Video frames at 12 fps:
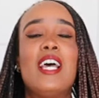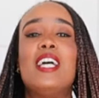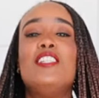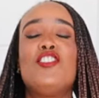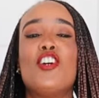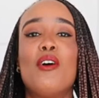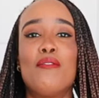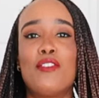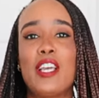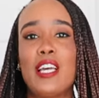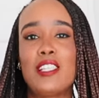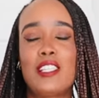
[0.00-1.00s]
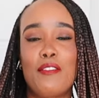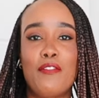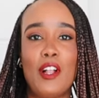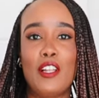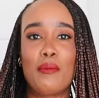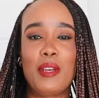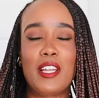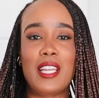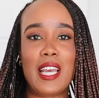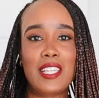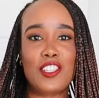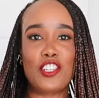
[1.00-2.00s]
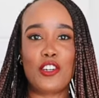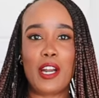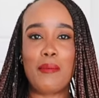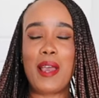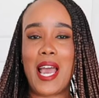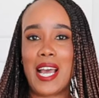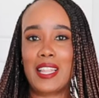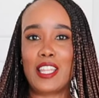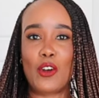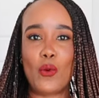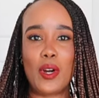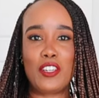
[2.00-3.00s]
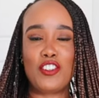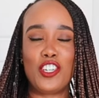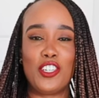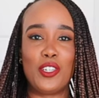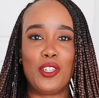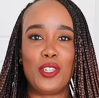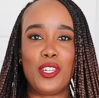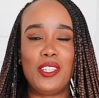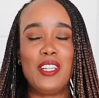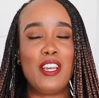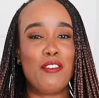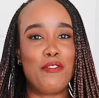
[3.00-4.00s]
And don't forget to follow me on Instagram at the Quaintrelle Girl